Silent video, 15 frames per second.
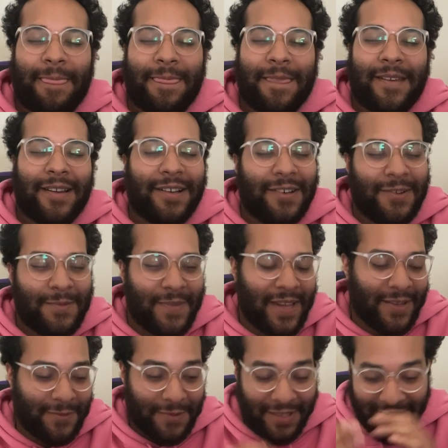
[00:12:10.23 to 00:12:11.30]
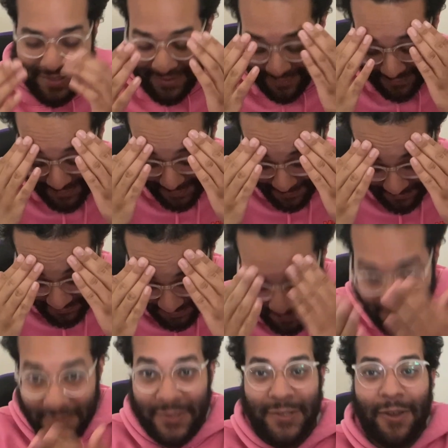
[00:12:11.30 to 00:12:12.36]
Oh man, what is it from from
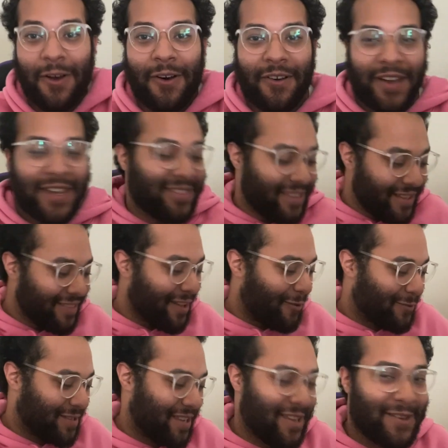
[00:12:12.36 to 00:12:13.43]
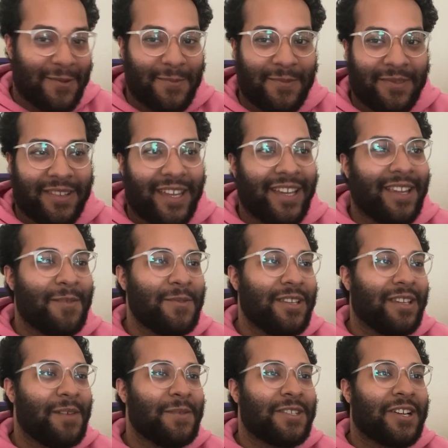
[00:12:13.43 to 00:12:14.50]
Saw? I think that was him. Like, let me
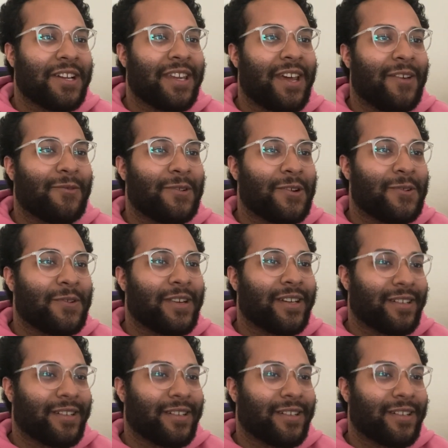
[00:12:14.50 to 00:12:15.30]
let me check it out real quick.